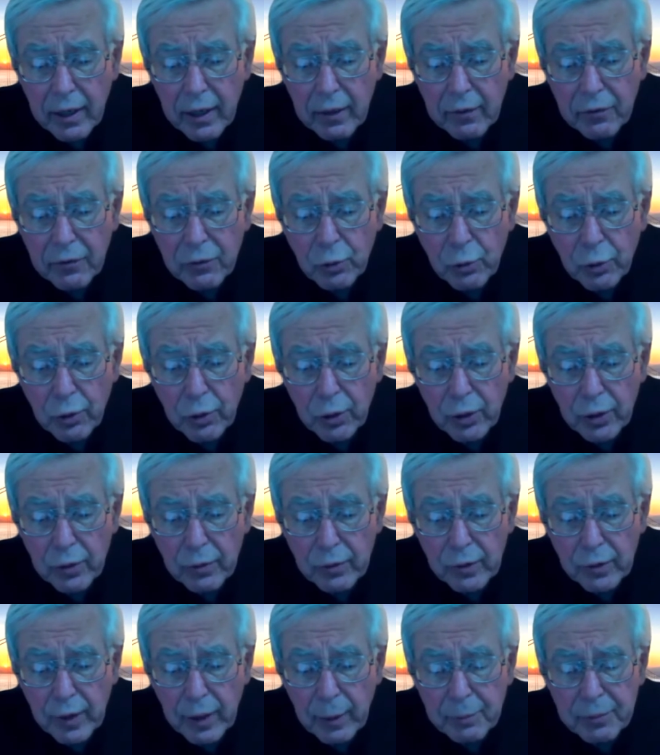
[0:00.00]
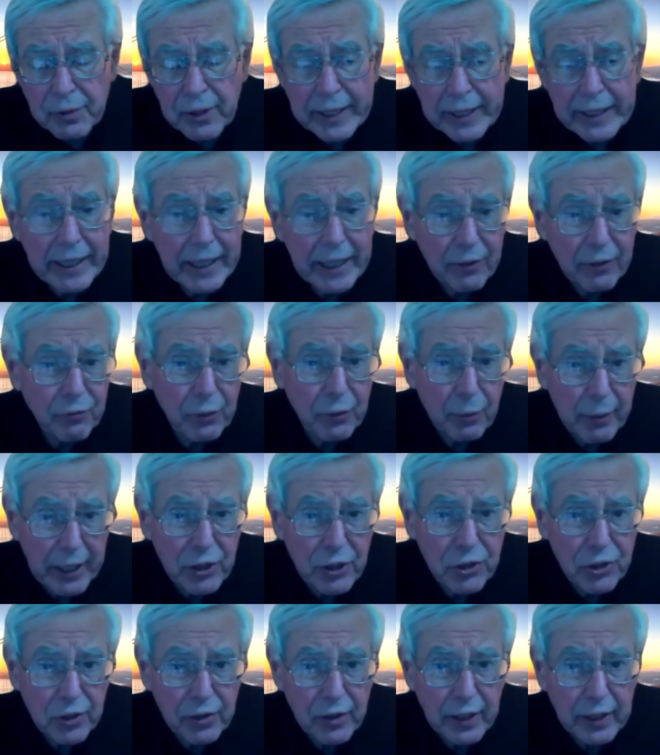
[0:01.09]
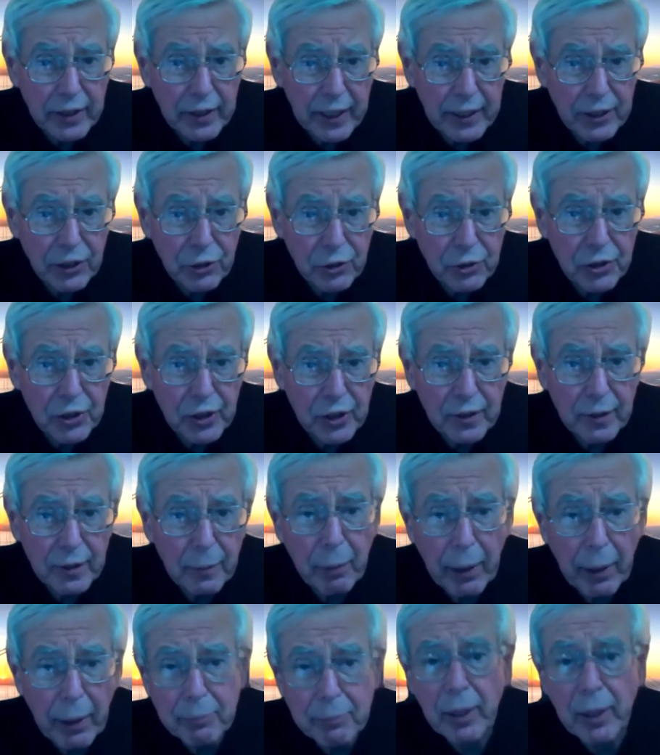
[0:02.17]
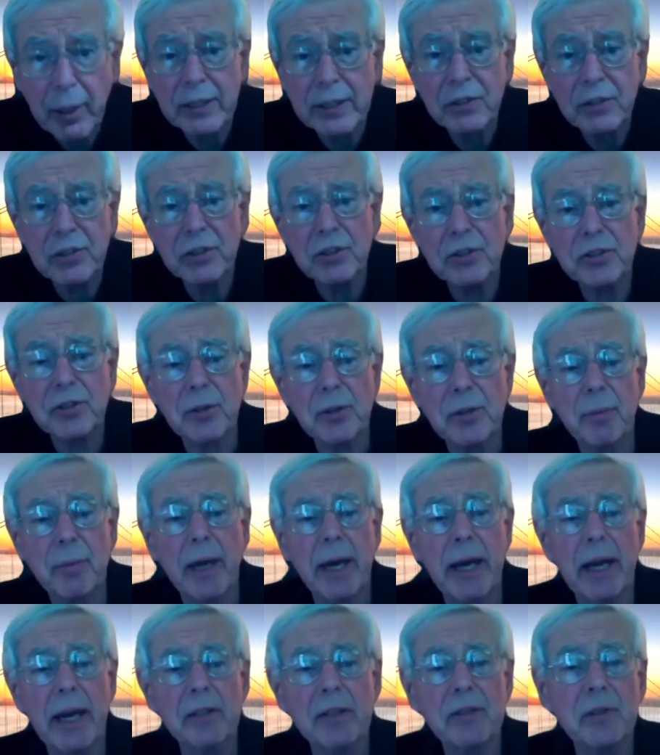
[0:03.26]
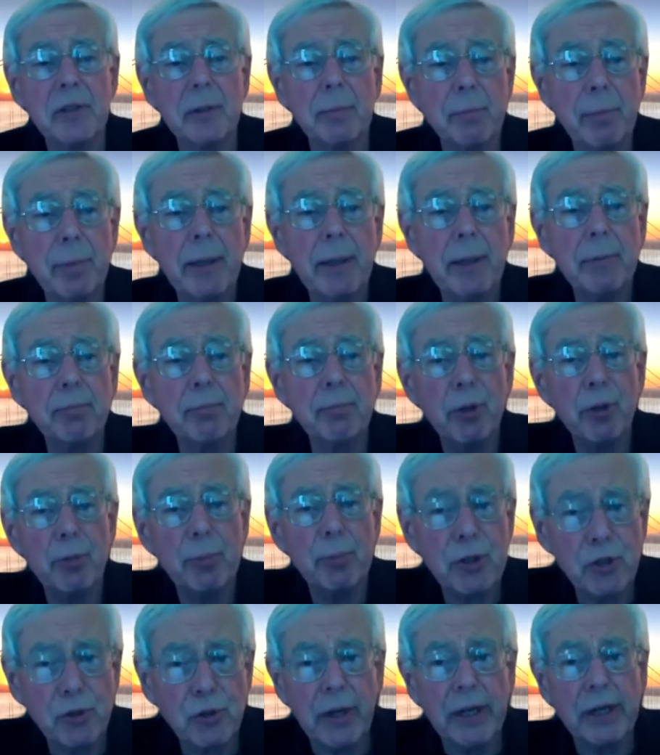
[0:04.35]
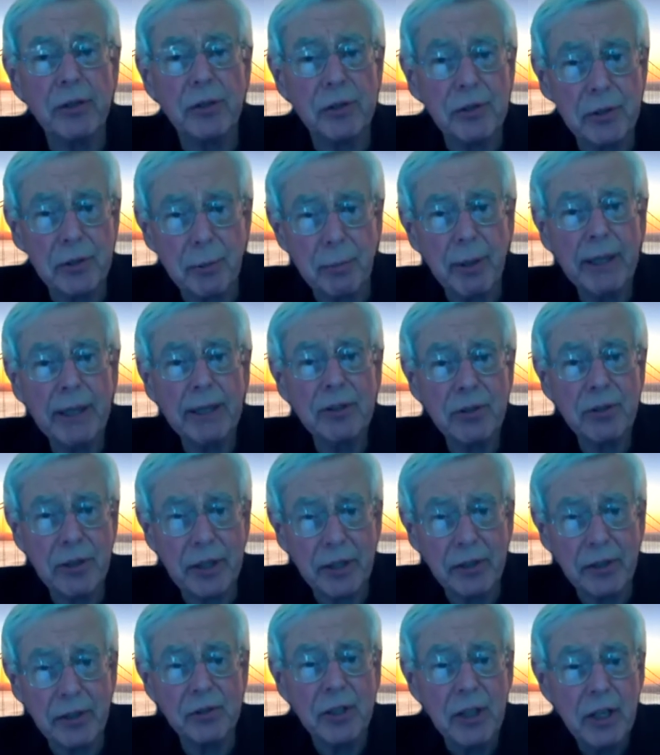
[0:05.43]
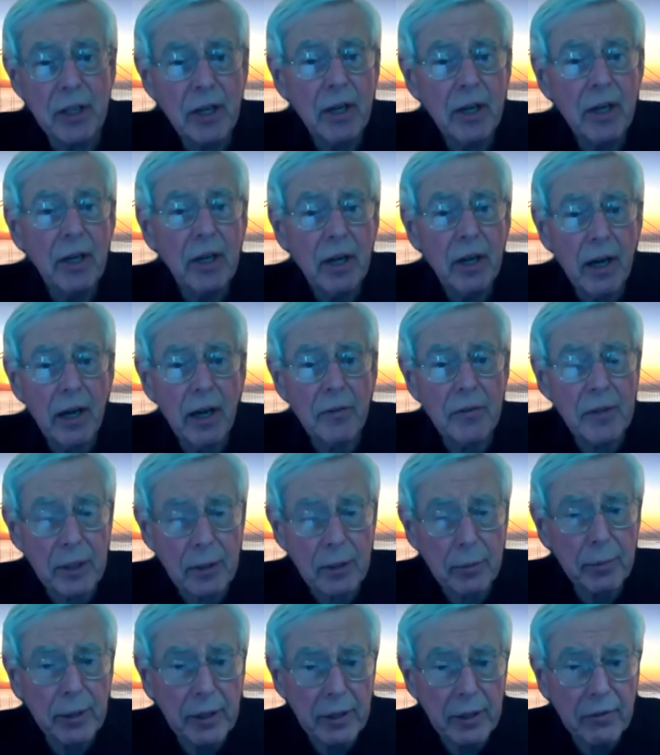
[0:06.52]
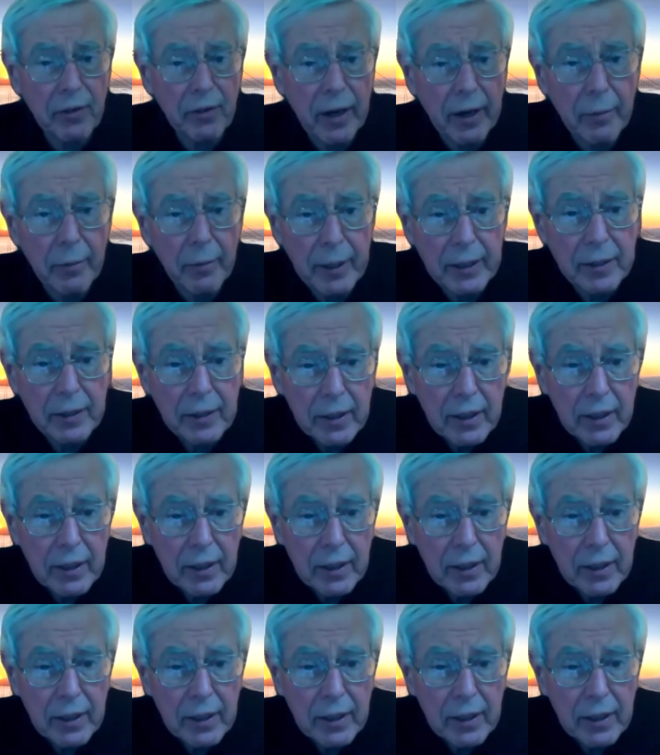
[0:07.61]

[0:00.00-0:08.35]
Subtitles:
for obtaining information and using the pipeline system as the penetrators of the urban environment